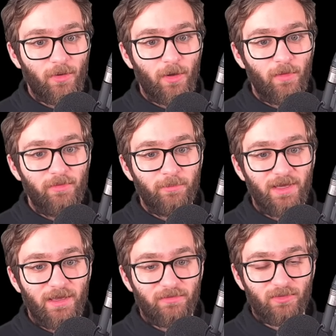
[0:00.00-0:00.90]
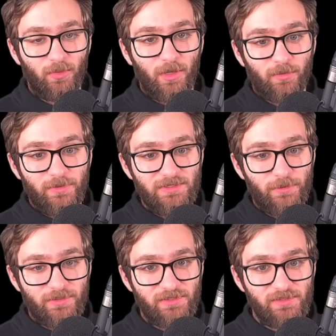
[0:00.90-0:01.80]
all the MySQL
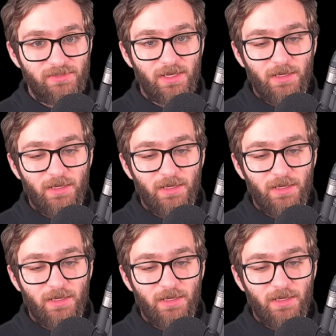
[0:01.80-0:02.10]
resources